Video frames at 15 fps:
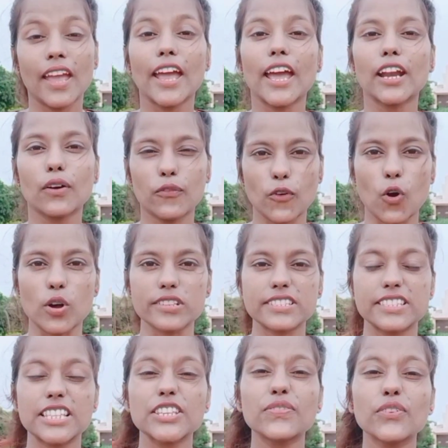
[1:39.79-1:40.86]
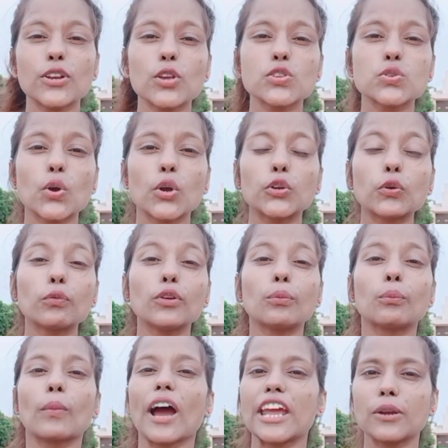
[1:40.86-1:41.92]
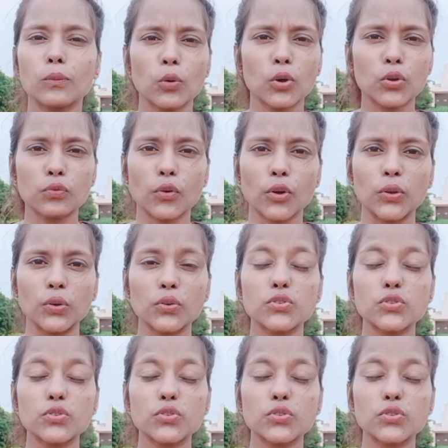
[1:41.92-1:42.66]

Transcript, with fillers: And of course, this video is going to be mind-blowing for you,